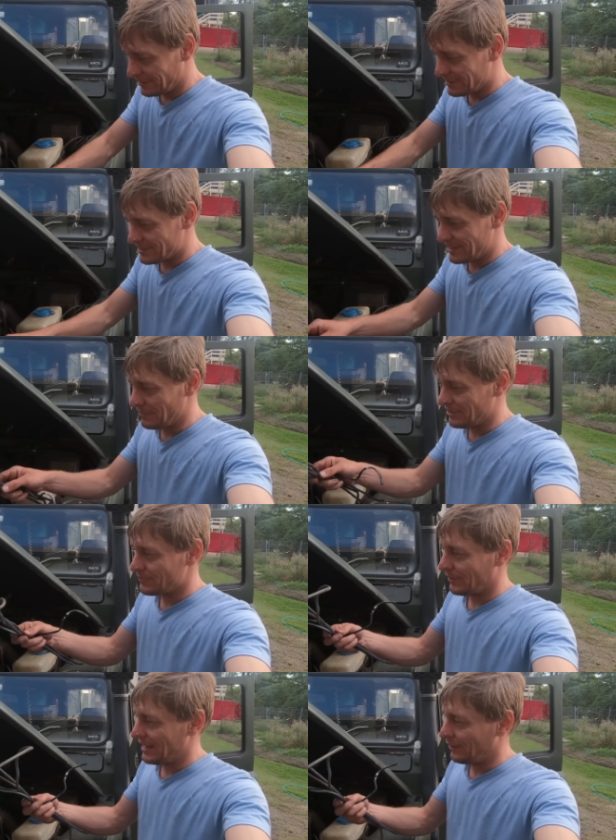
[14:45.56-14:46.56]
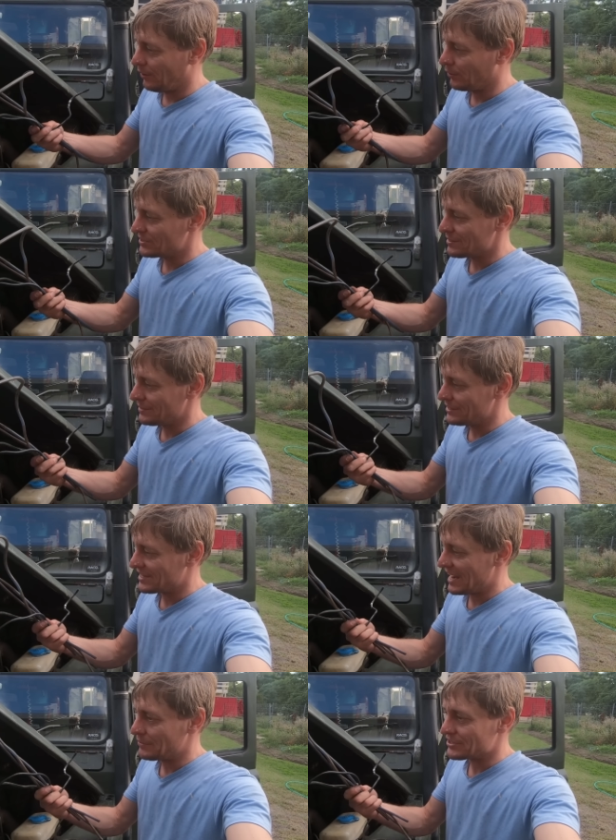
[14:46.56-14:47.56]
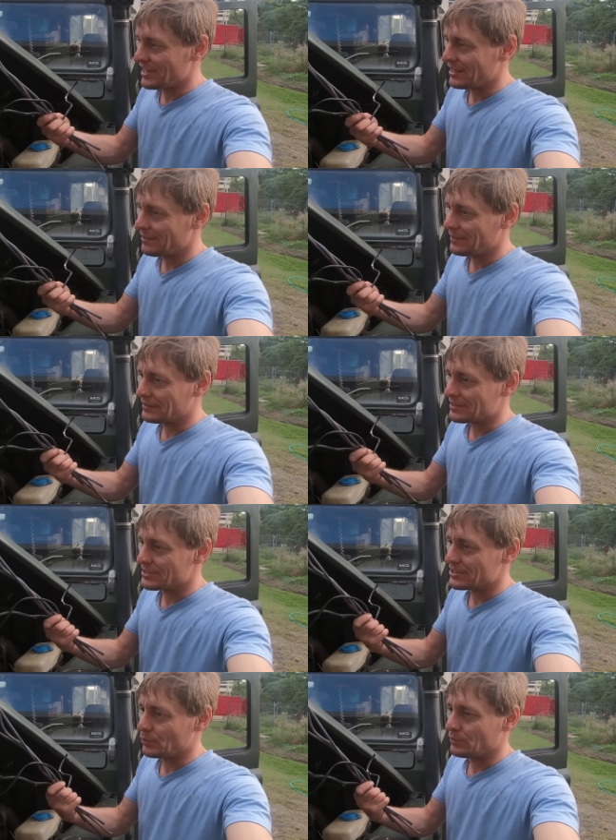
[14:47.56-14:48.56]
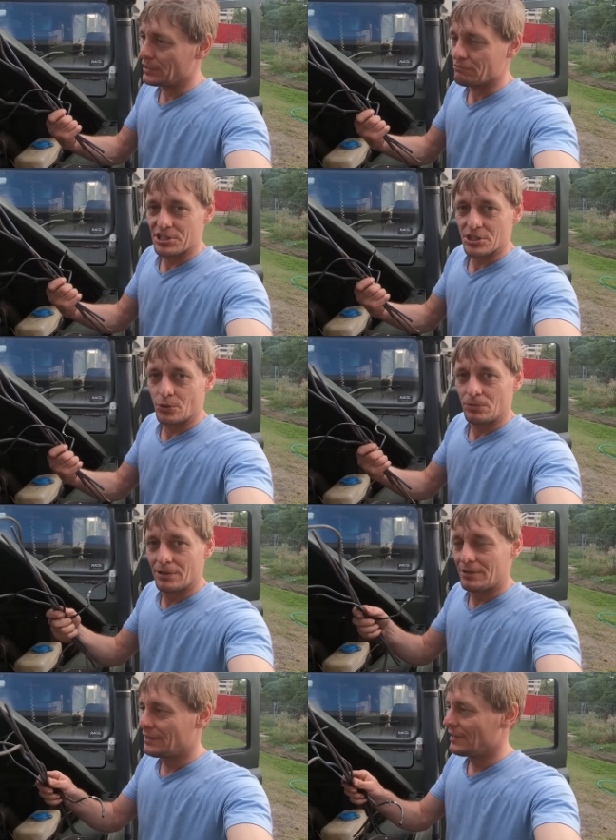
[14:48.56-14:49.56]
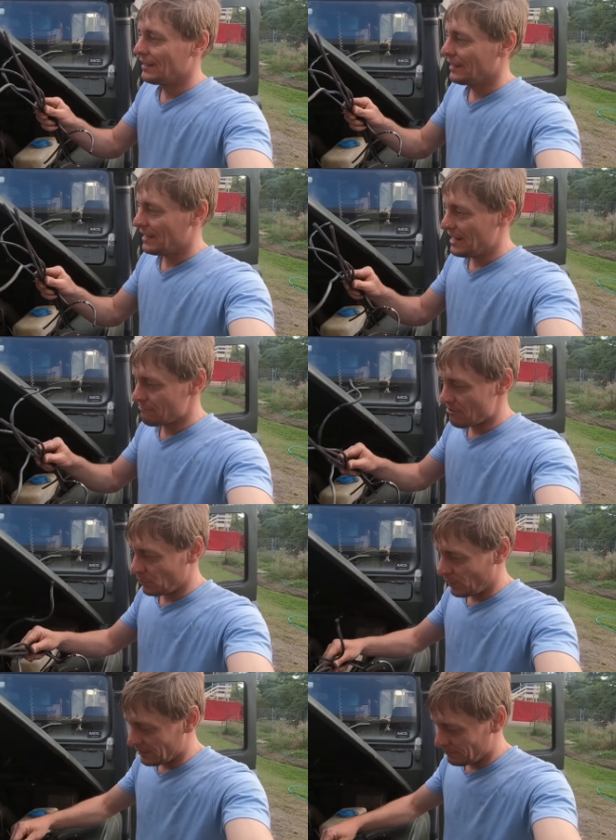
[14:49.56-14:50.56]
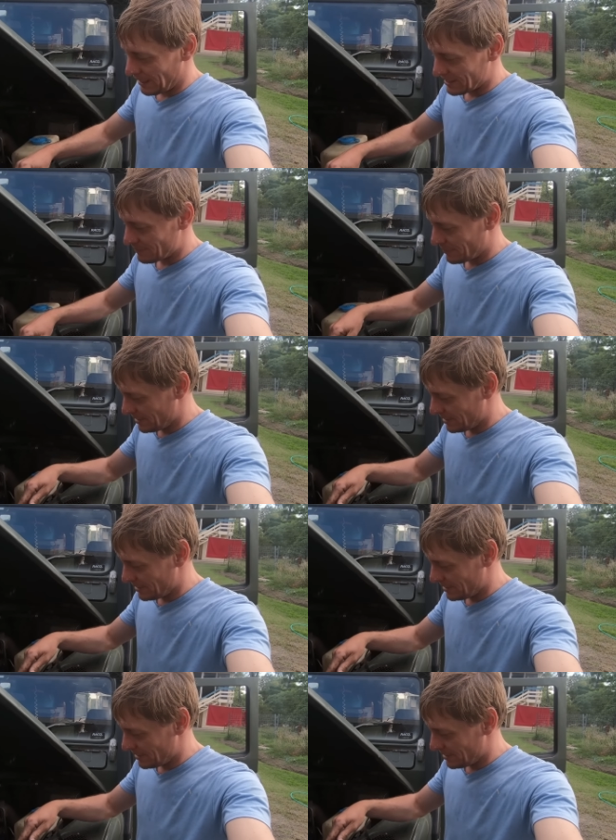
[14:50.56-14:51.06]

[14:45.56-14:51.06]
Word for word: in the see by, by how old some of these cables are I think this is still the original Land Rover 1 parts and